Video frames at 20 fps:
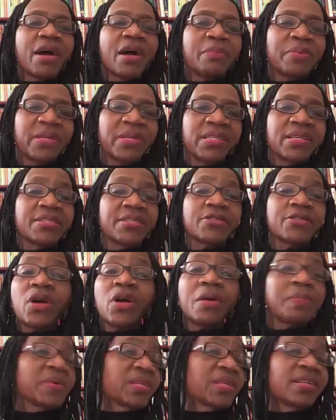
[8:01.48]
happiness. Your
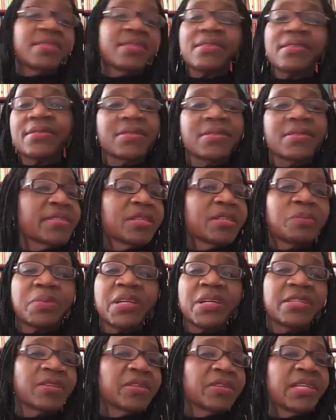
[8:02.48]
happiness does not
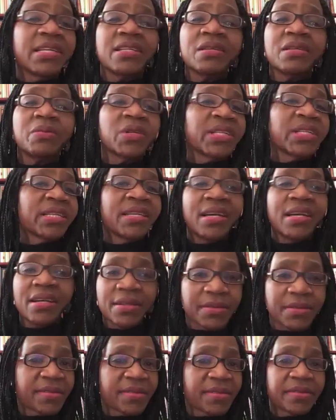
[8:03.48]
depend on anybody
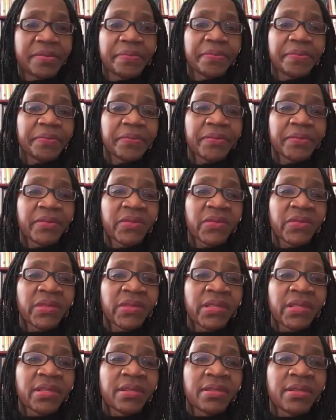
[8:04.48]
else.
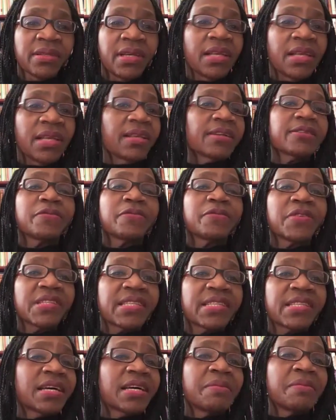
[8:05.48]
A lot of us
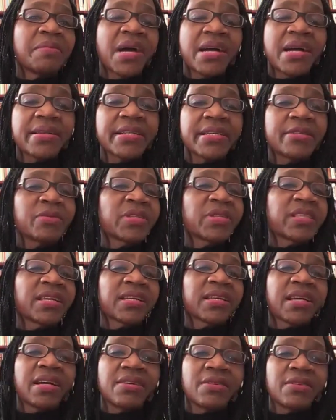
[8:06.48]
that are married, we
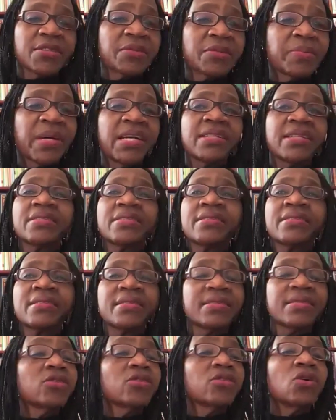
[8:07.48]
think our husband is
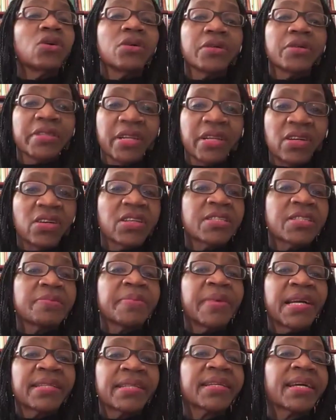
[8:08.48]
this. No, your
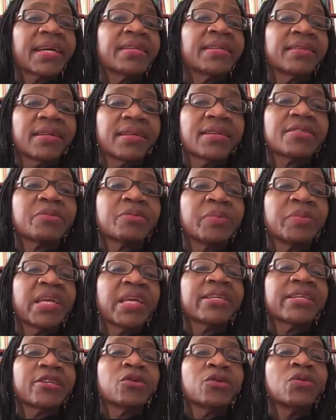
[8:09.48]
husband cannot
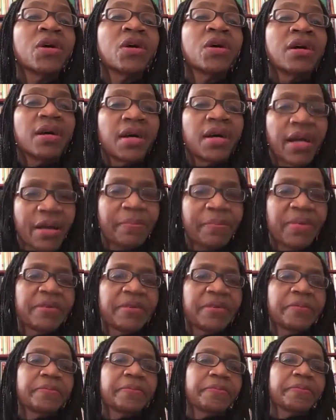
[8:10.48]
make you
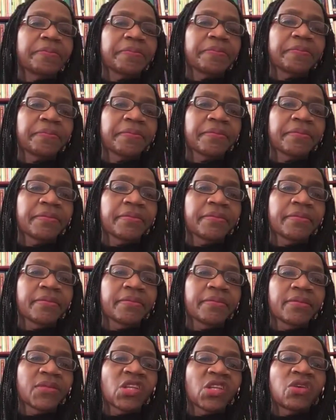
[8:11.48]
happy.
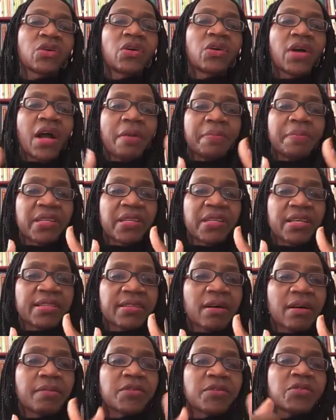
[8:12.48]
Your happiness
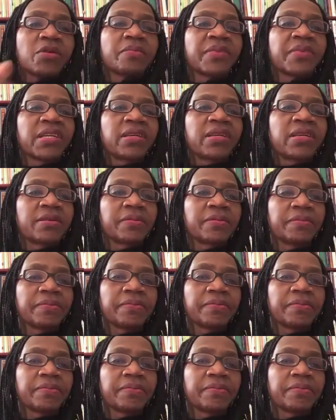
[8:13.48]
comes from here.